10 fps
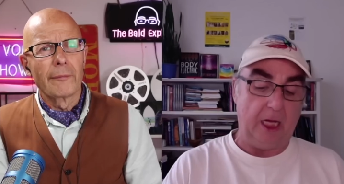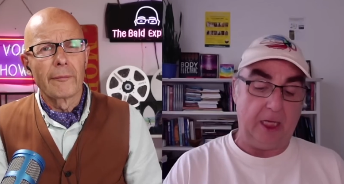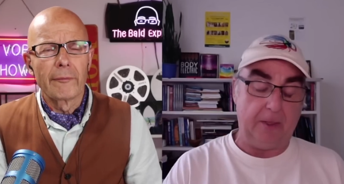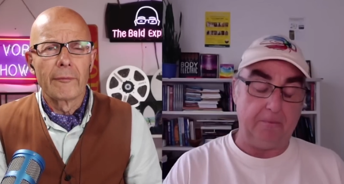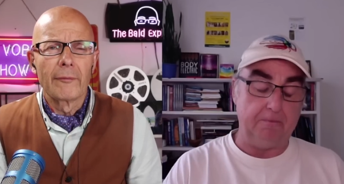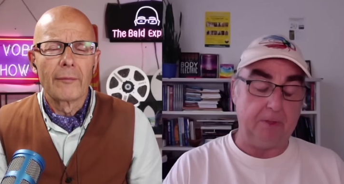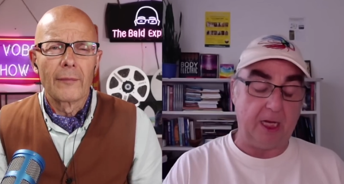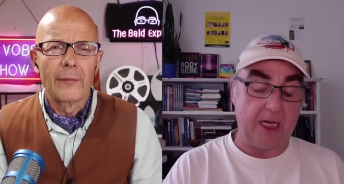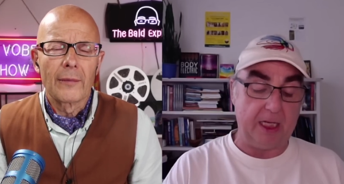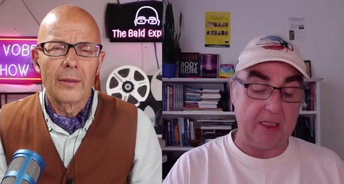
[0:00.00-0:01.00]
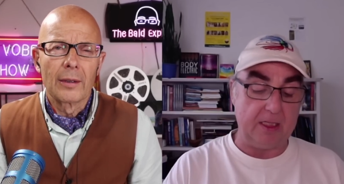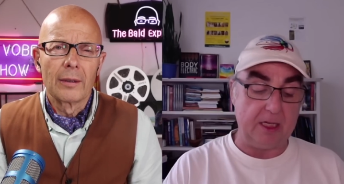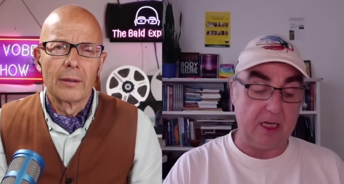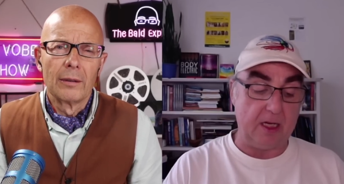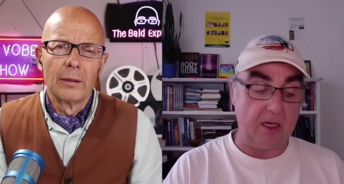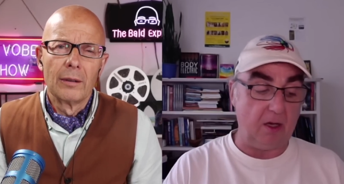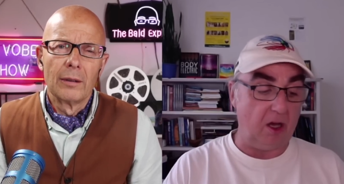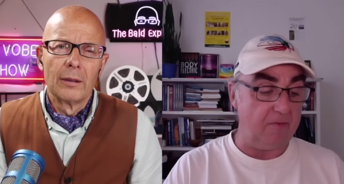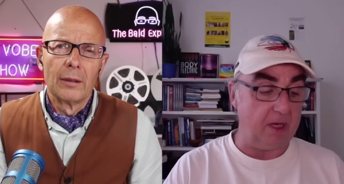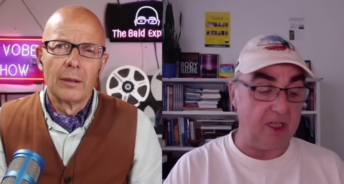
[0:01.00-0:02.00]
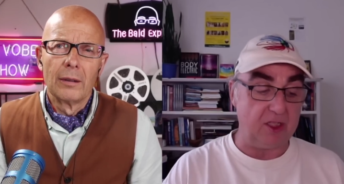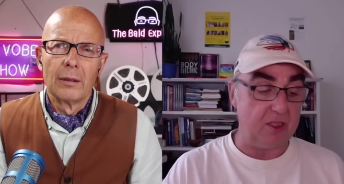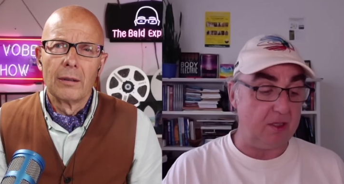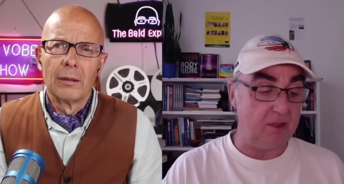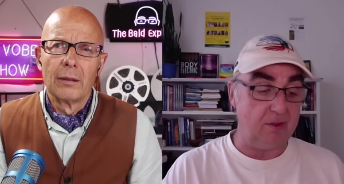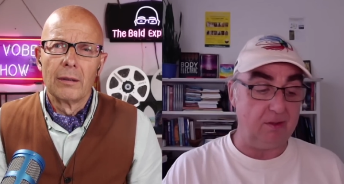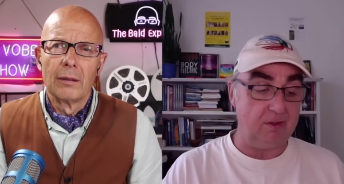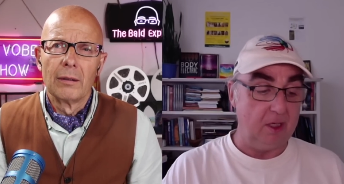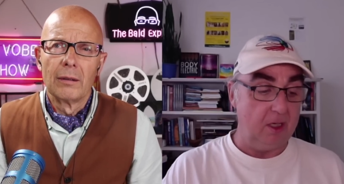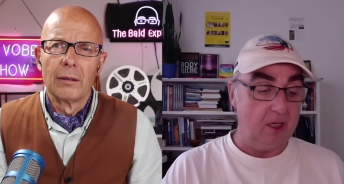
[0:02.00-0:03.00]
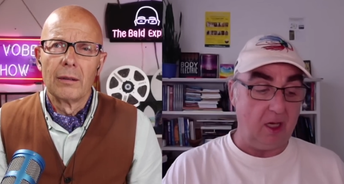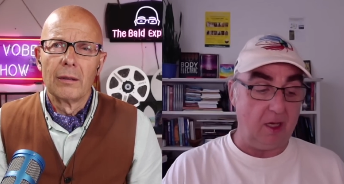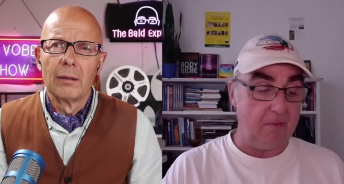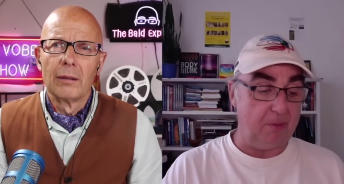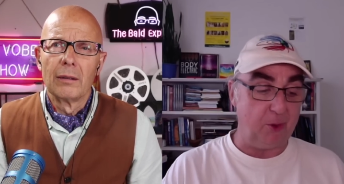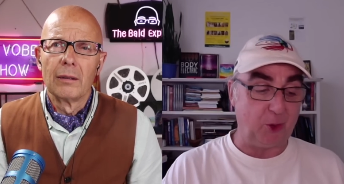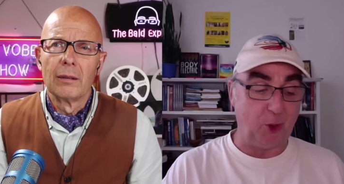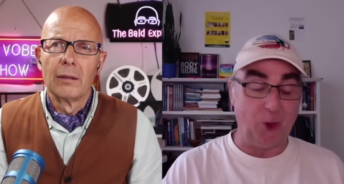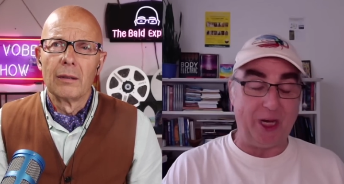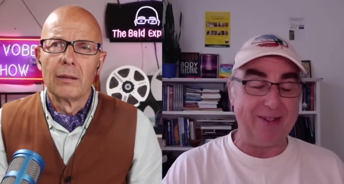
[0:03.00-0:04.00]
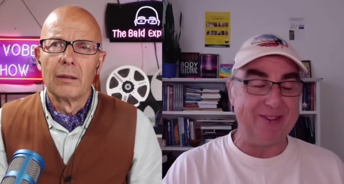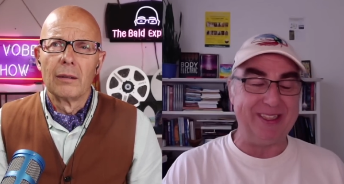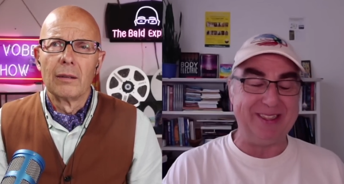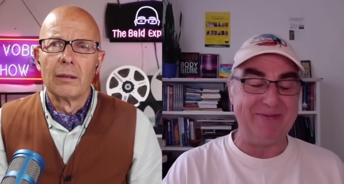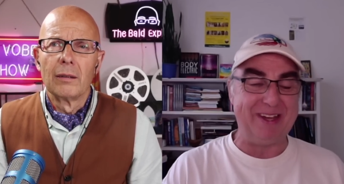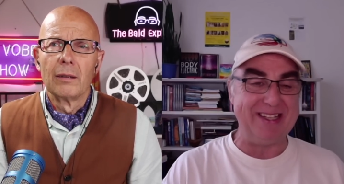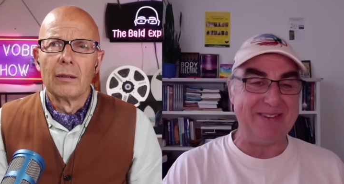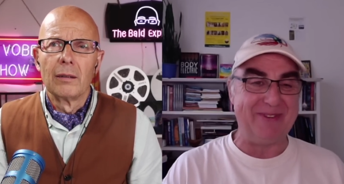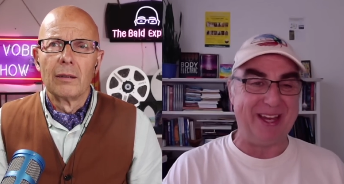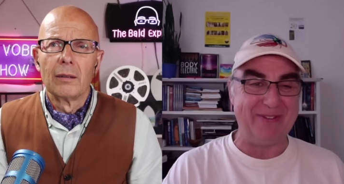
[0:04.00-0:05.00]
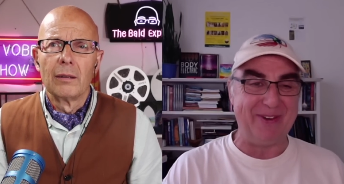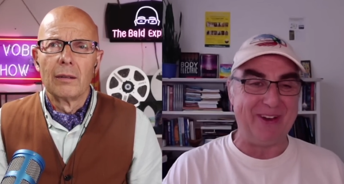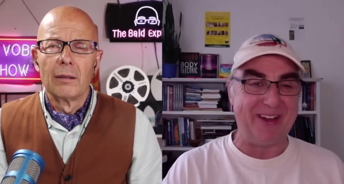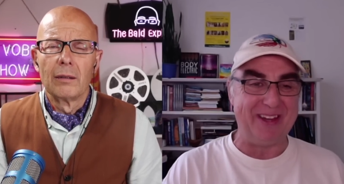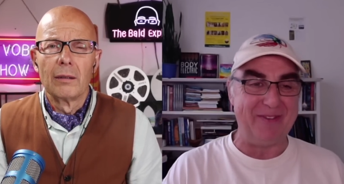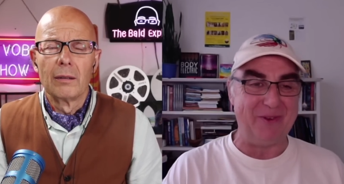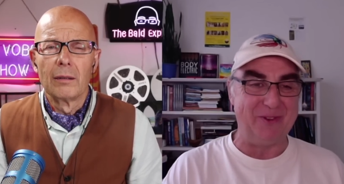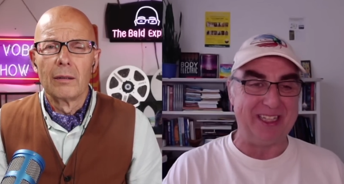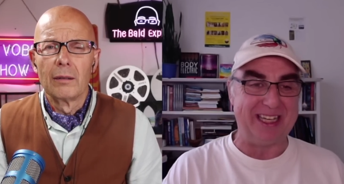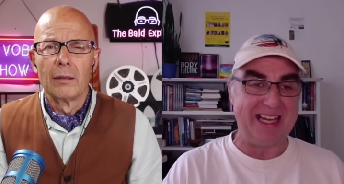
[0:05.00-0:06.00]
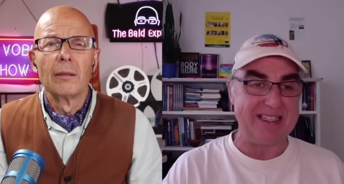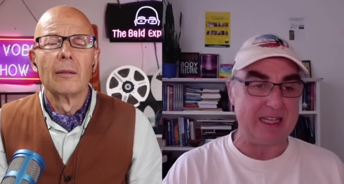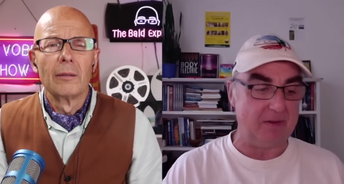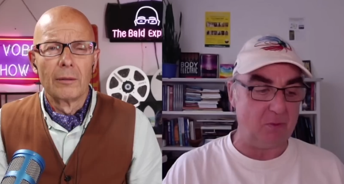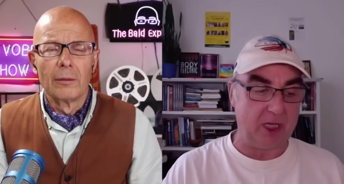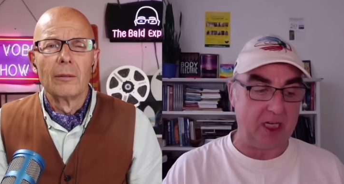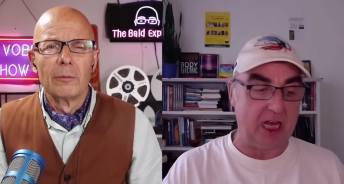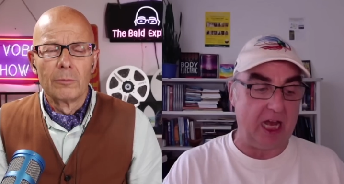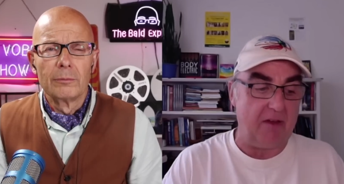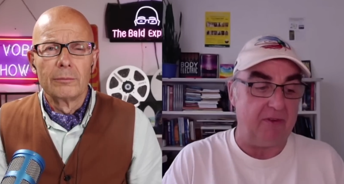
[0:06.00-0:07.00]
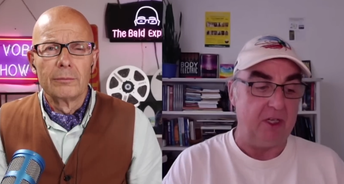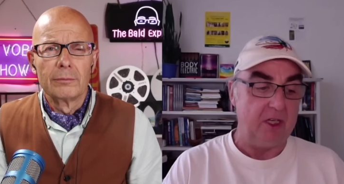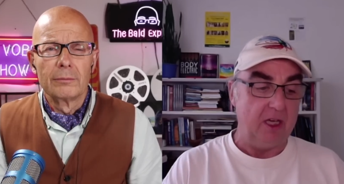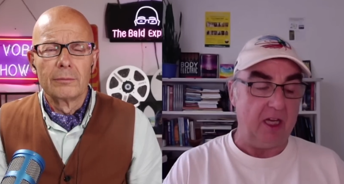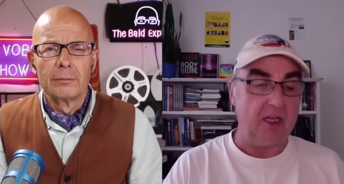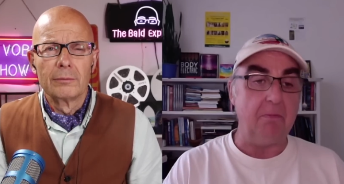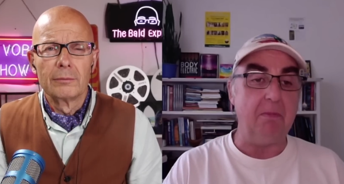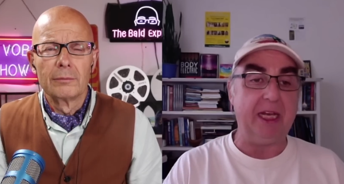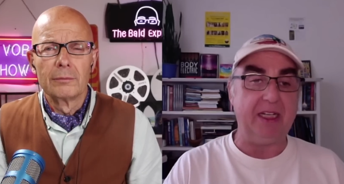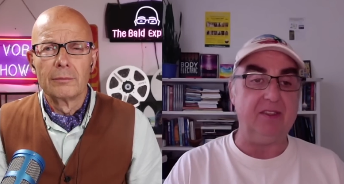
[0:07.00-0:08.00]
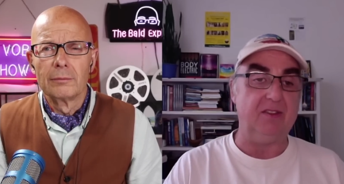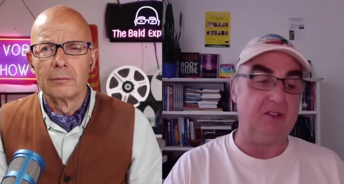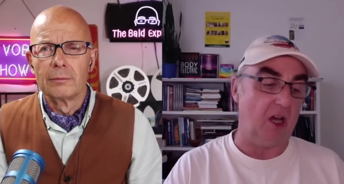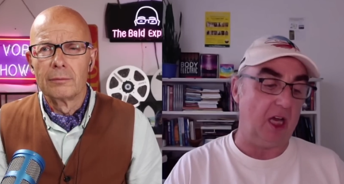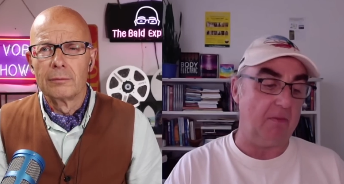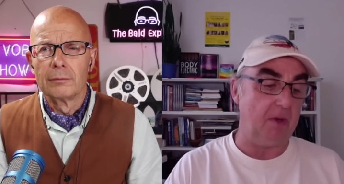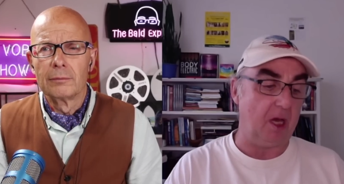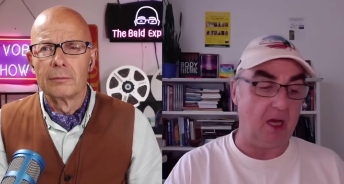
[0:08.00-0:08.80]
Speaker 1: um, and uh, I've managed to um, put the call out to these amazing people, and they've all said yes. And we're going to have an amazing time.